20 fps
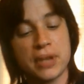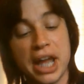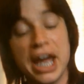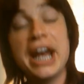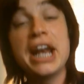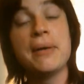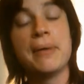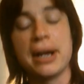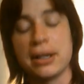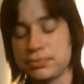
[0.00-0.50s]

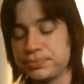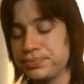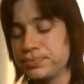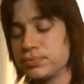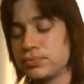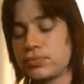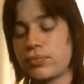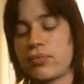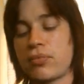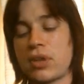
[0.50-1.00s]
Anyway
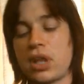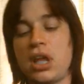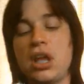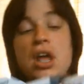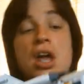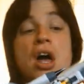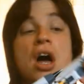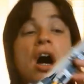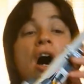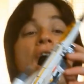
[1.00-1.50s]

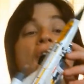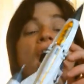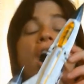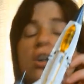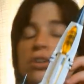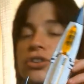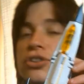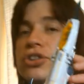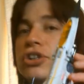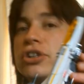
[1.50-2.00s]

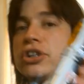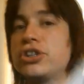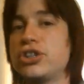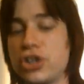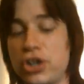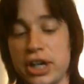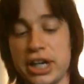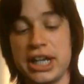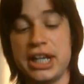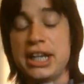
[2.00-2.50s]
onto the
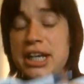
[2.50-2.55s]
toy.